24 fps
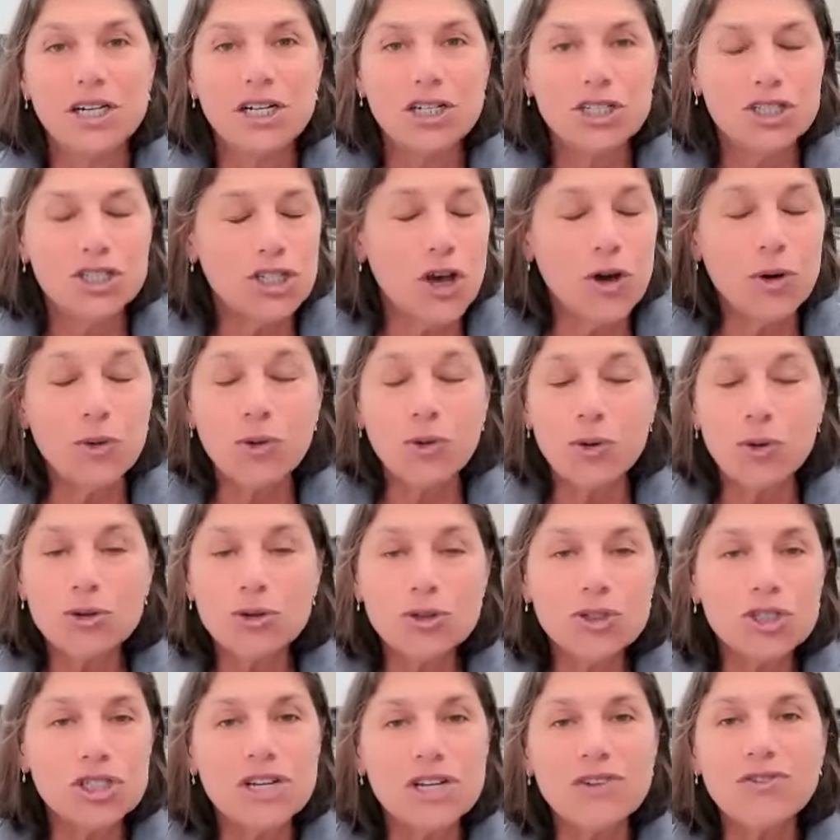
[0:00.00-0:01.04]
So
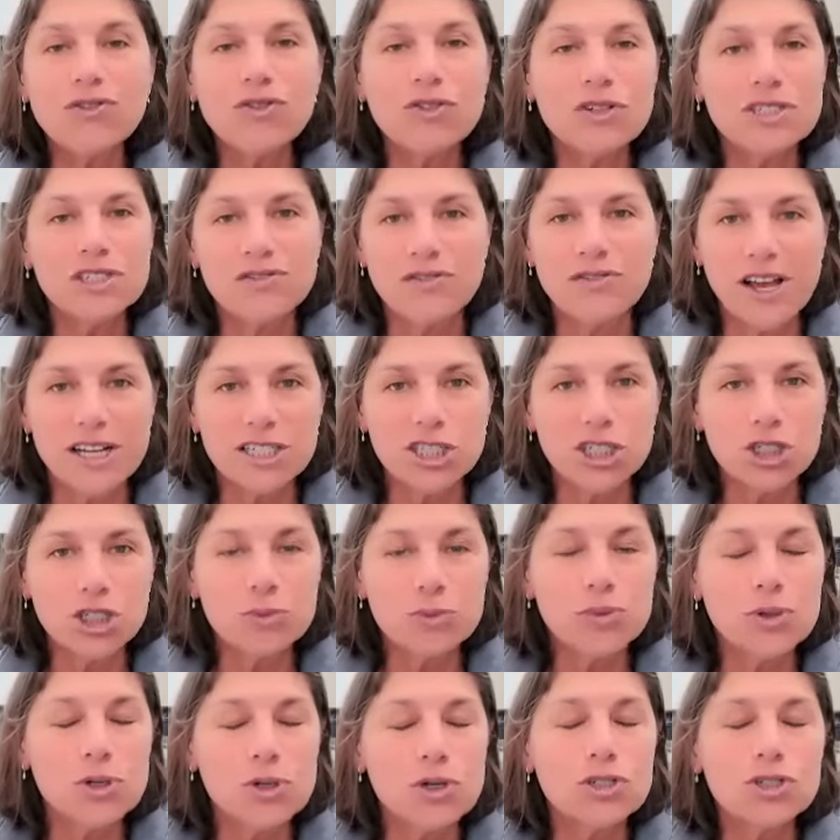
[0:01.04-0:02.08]
cruciferous
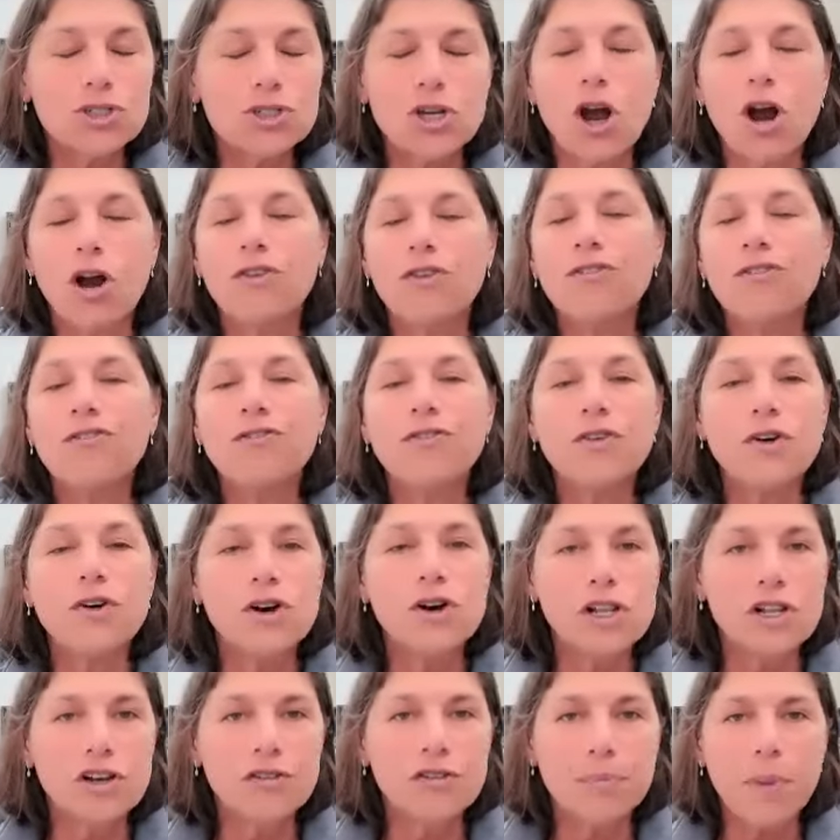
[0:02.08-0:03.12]
vegetables are
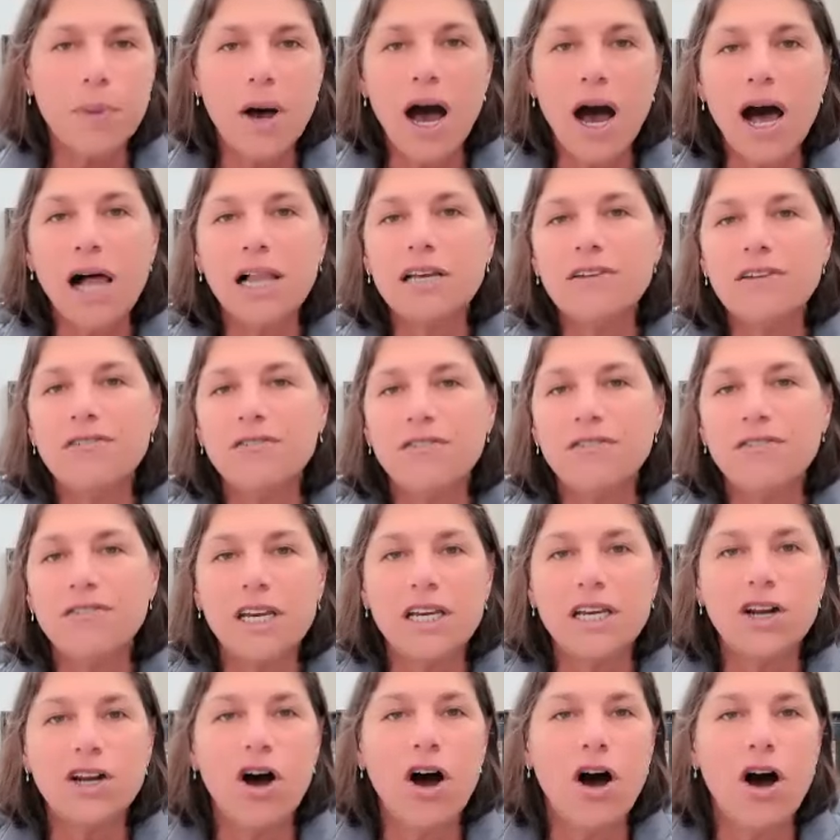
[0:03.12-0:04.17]
full of
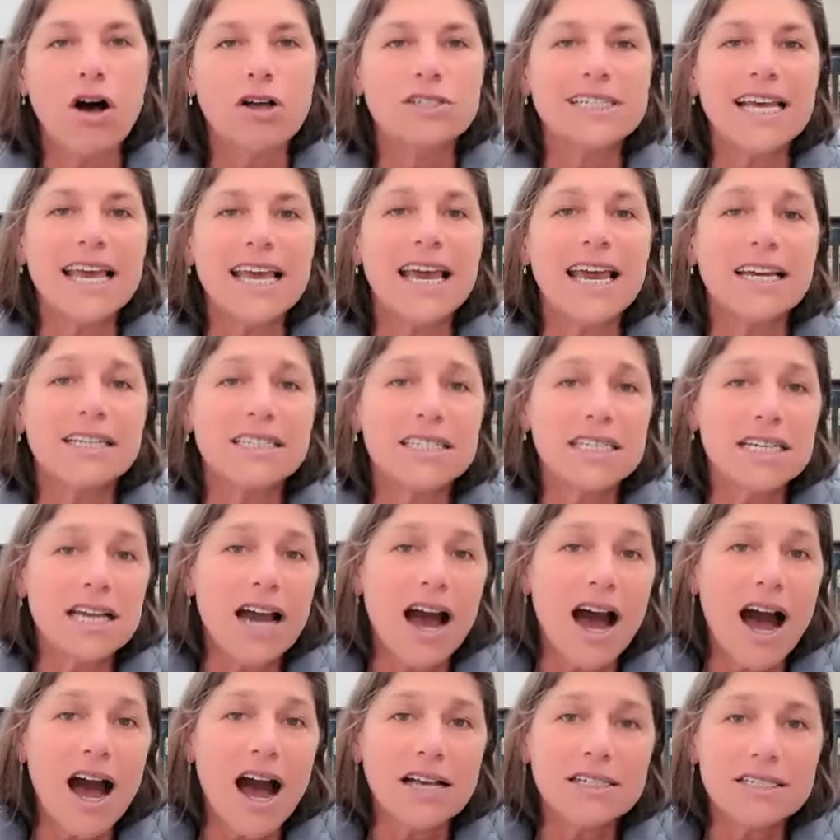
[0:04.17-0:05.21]
polyphenols,
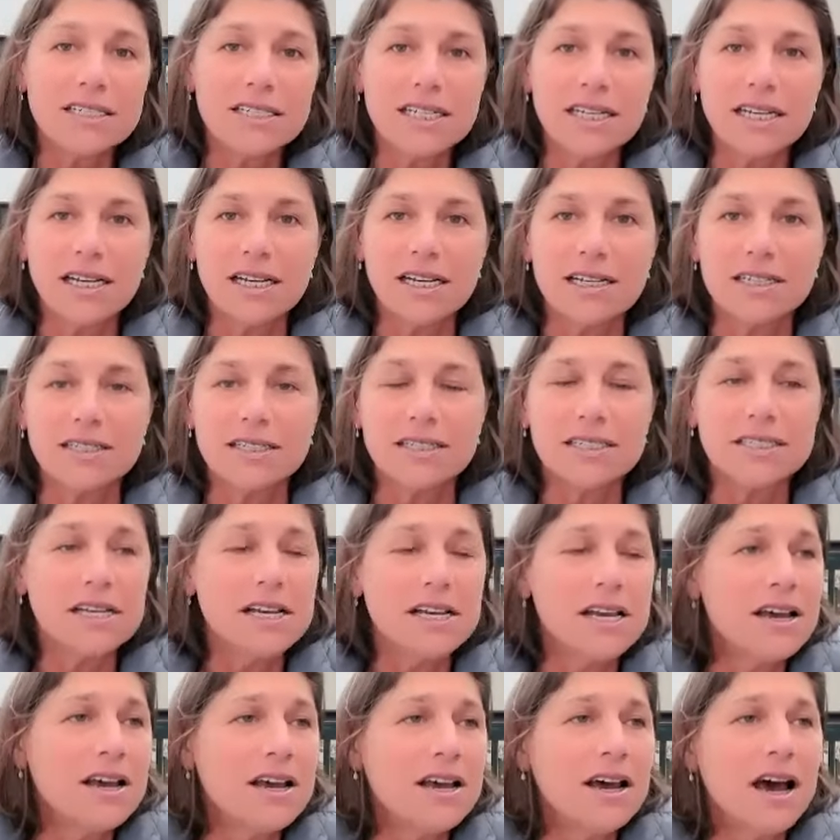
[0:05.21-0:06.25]
antioxidants,
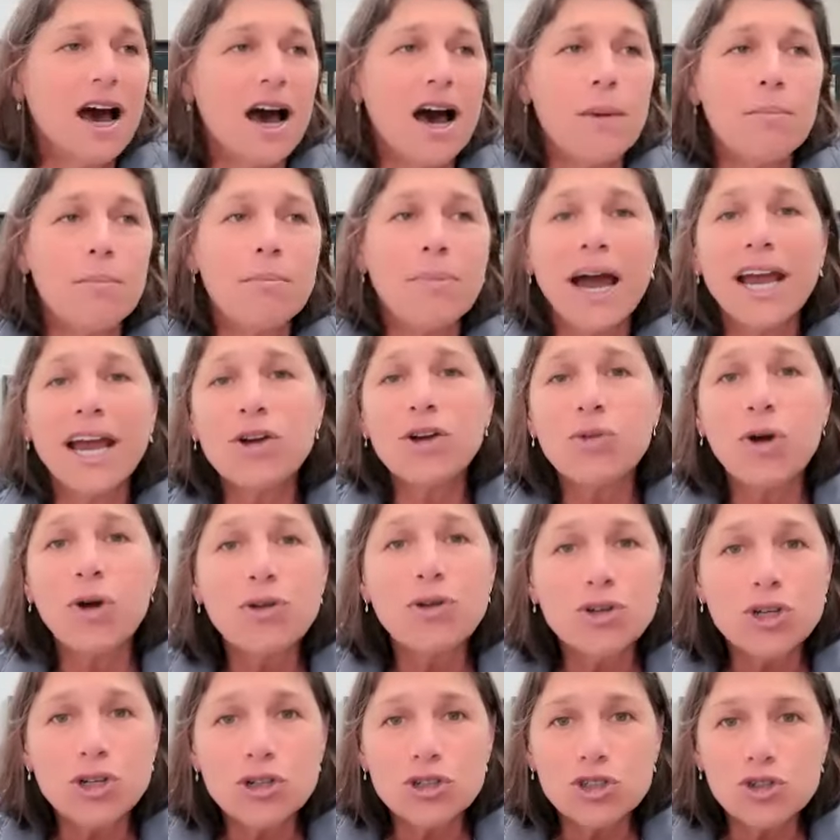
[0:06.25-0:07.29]

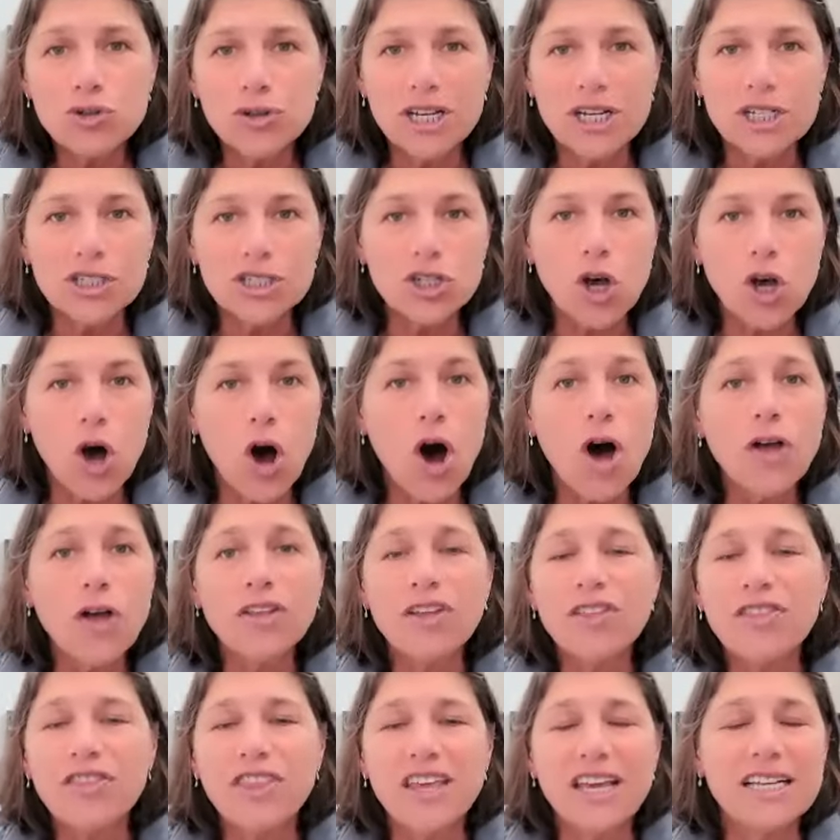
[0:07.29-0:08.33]
micronutrients, all
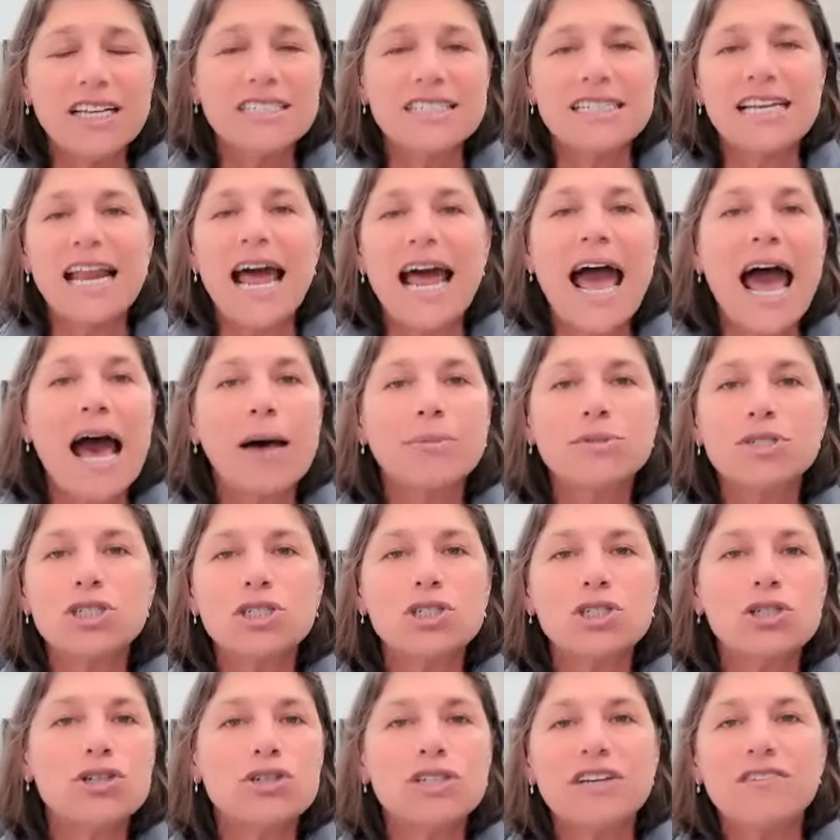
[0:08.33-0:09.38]
the things that
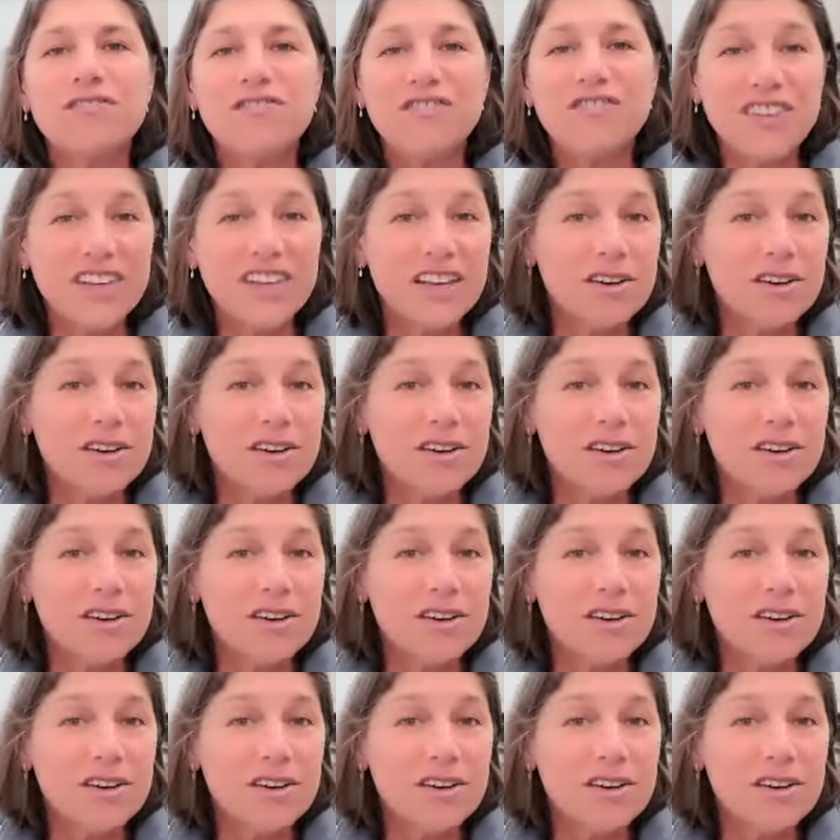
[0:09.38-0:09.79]
absolutely